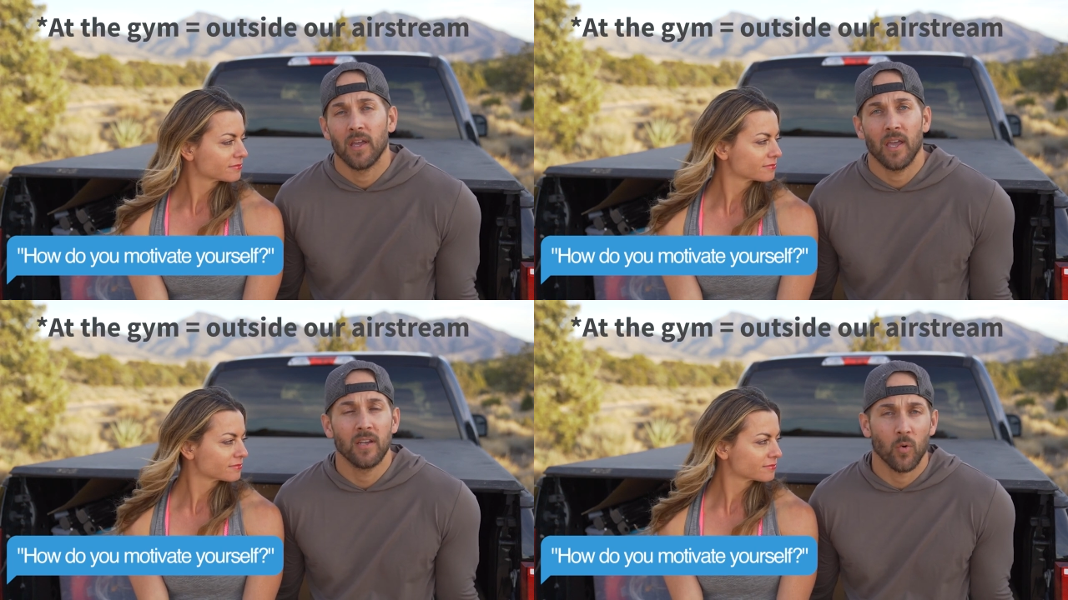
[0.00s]

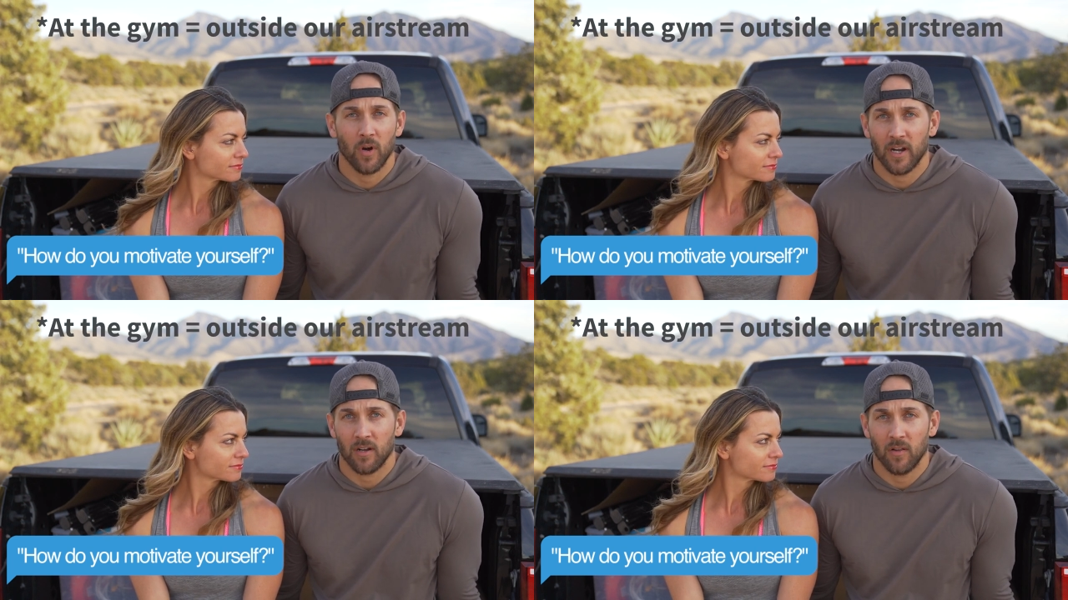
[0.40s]
Speaker 1: in your
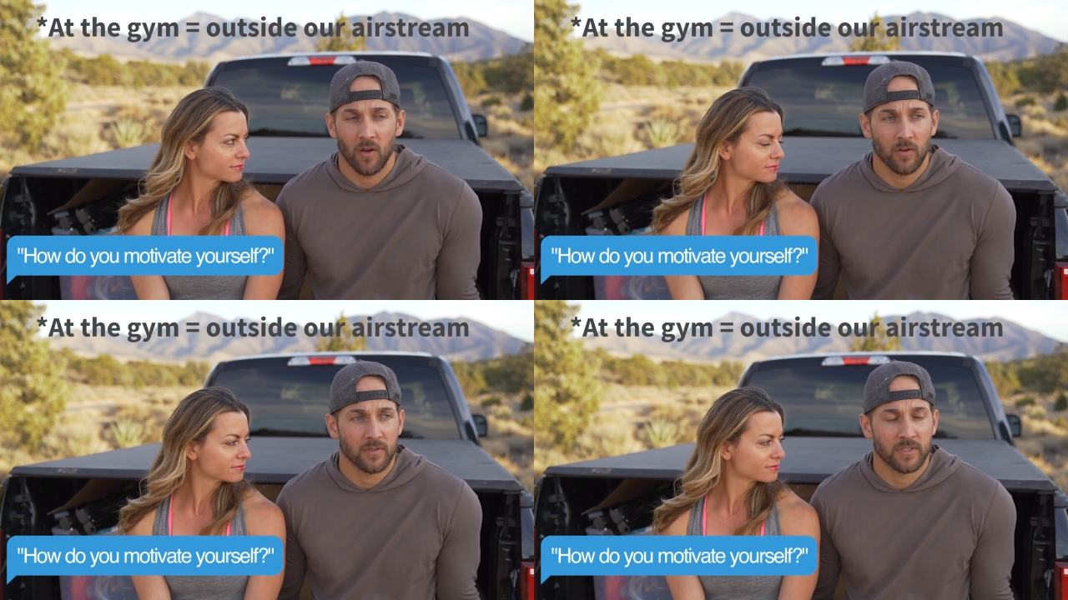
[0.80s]
workout
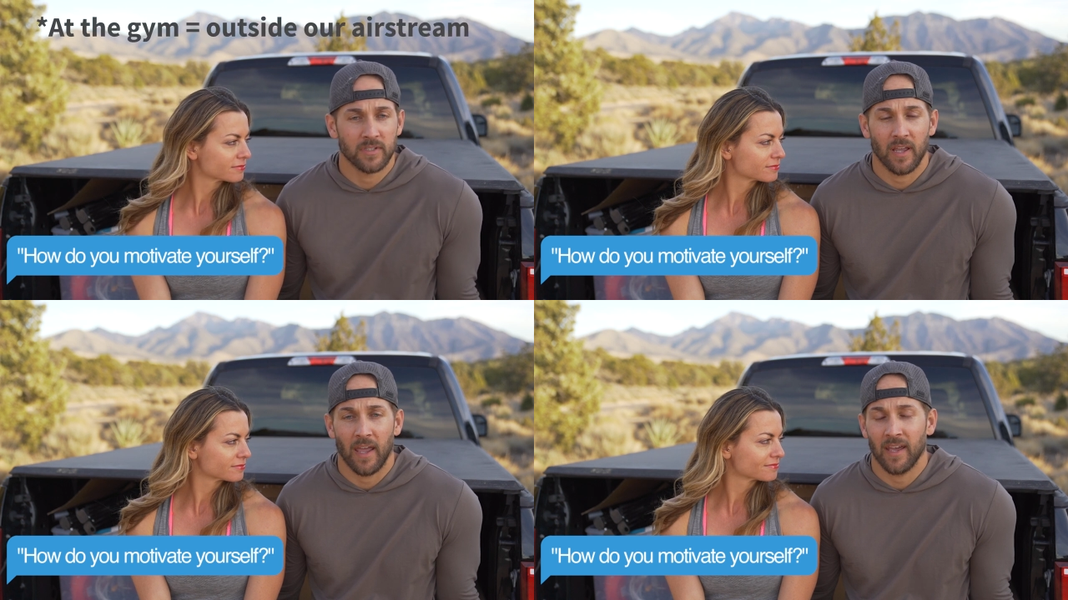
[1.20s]
clothes
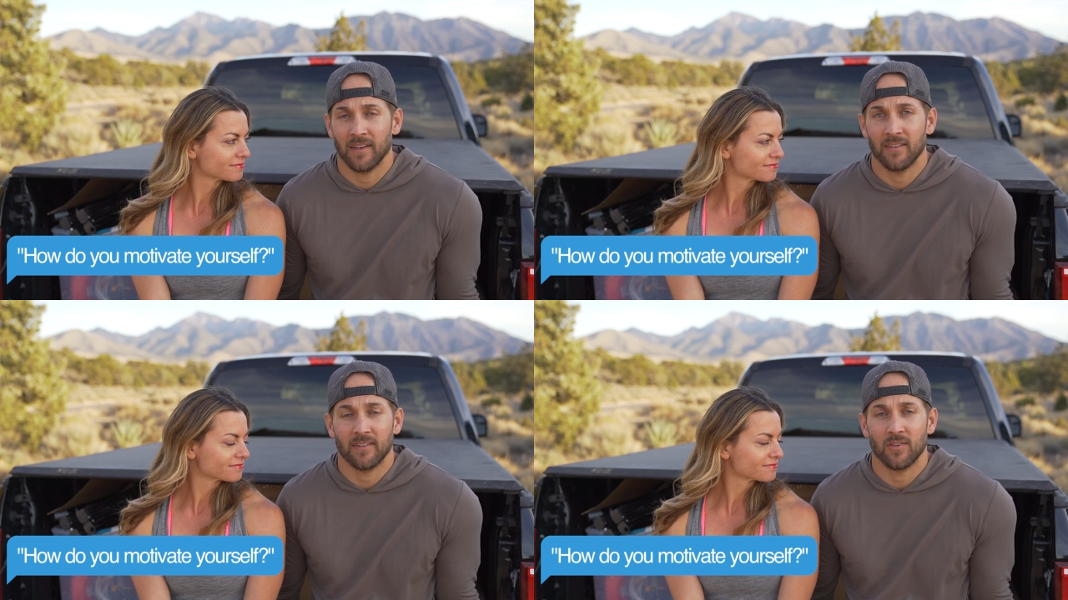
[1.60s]

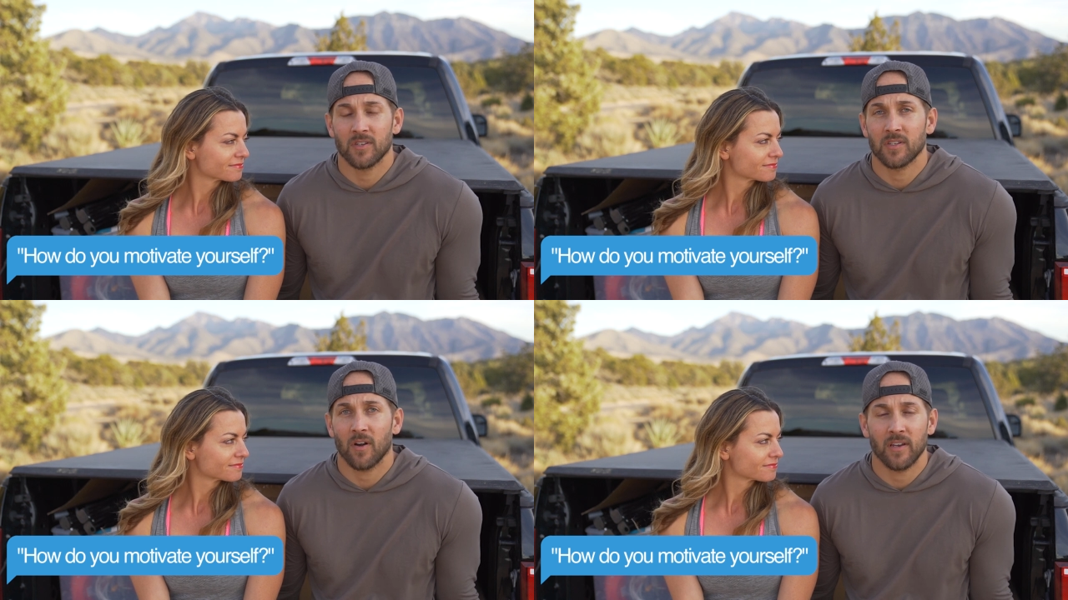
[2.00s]
and you're
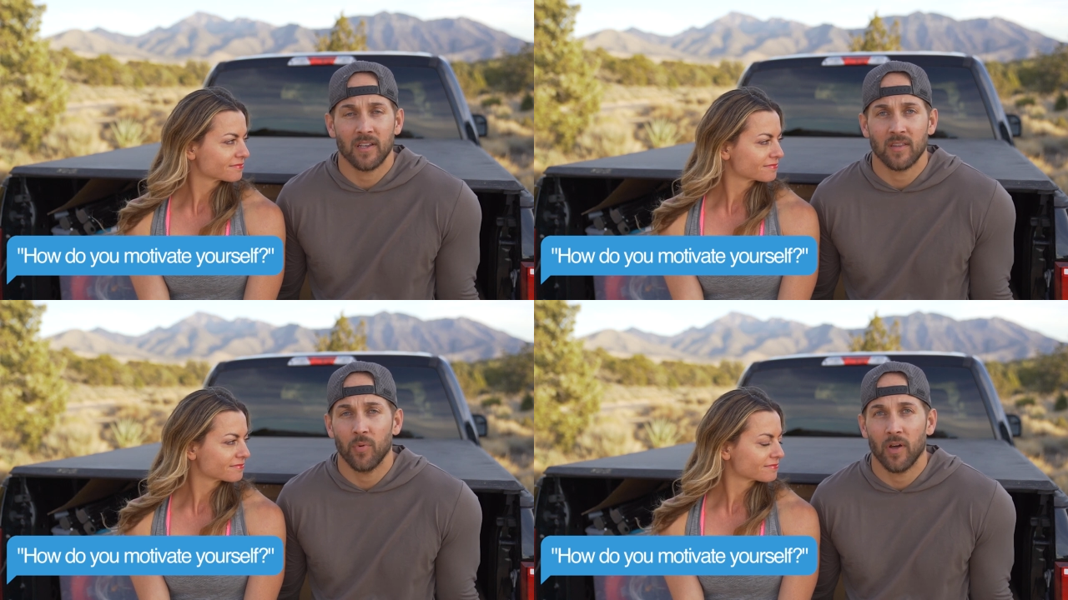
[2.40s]
starting to
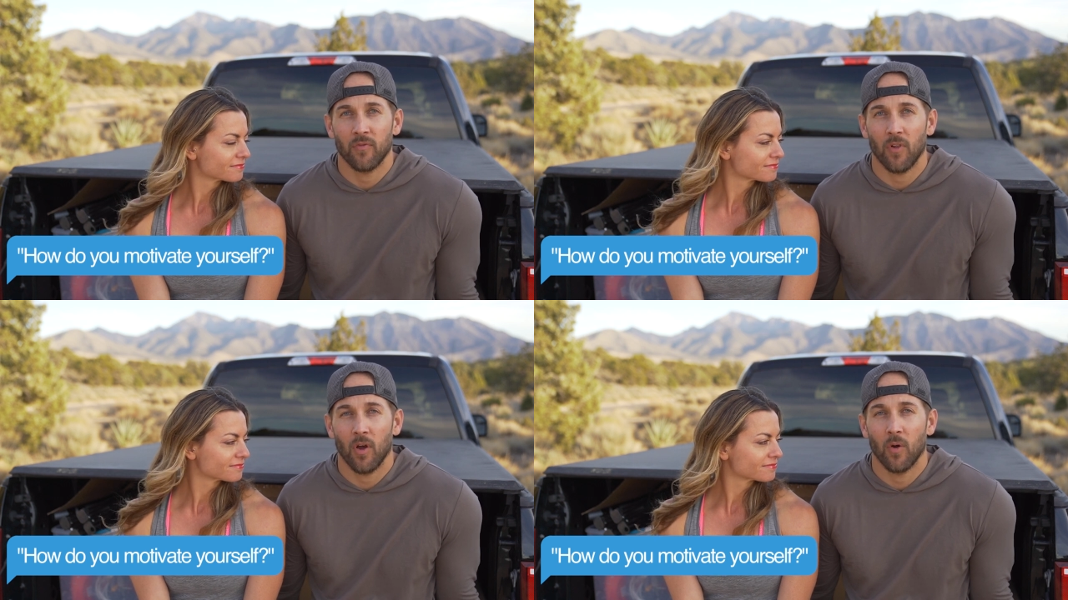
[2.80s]
get the blood
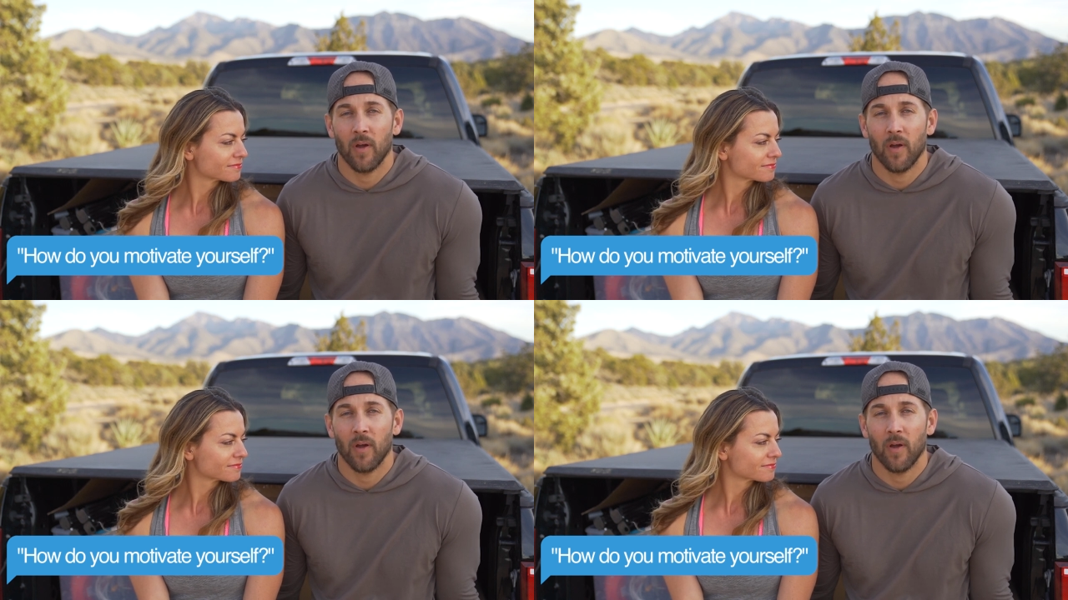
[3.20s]
flow,